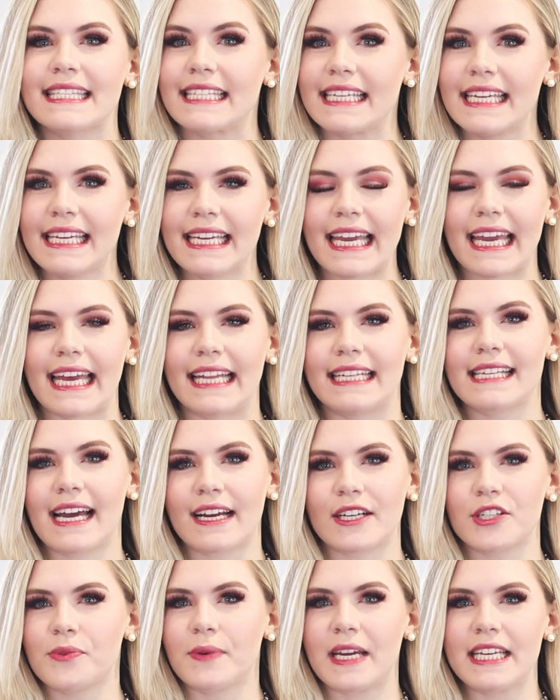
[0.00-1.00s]
sleek and
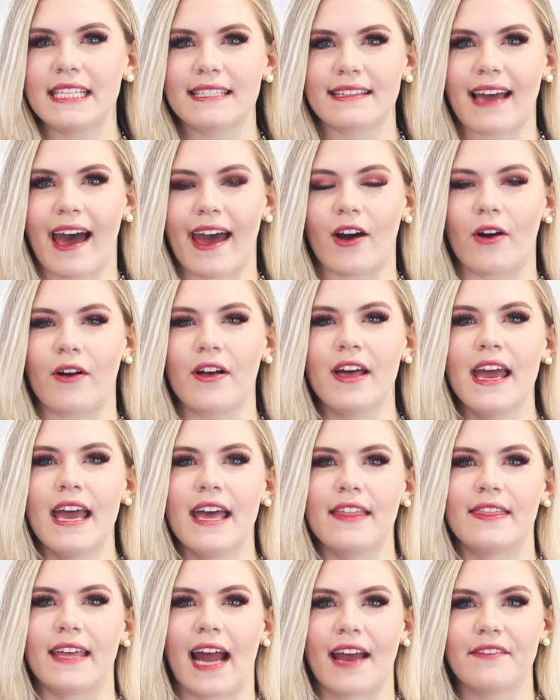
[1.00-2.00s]
tucked away style
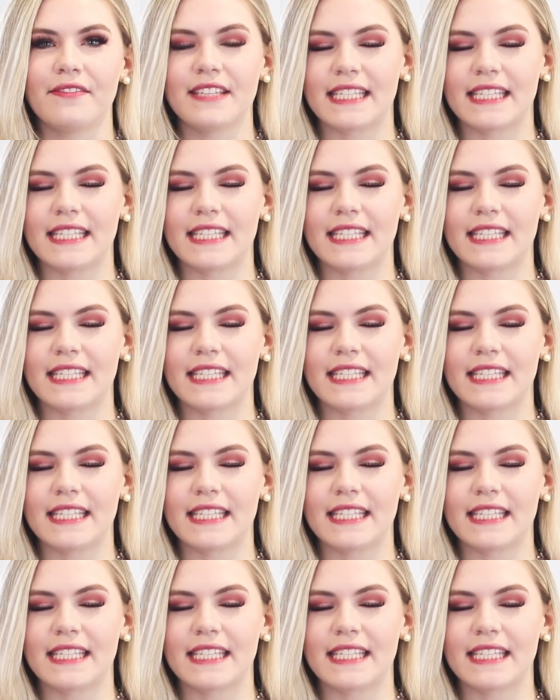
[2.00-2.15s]
that I've